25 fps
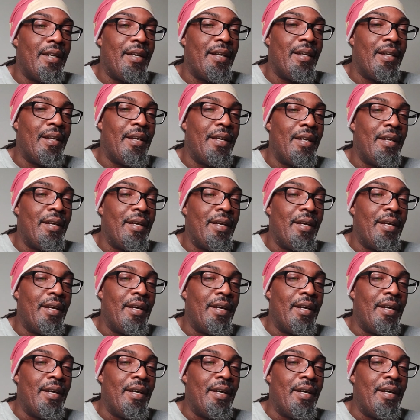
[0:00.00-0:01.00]

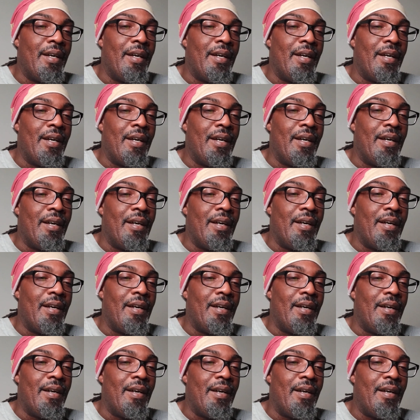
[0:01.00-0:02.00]

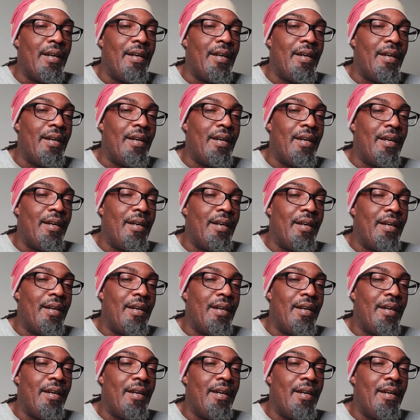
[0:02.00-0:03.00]

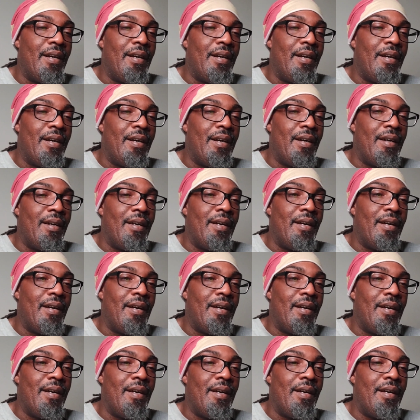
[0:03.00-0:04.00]

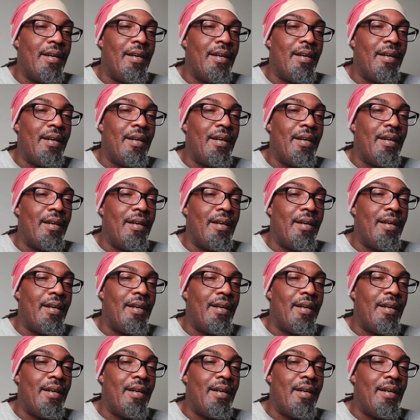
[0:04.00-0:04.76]
Nothing is said.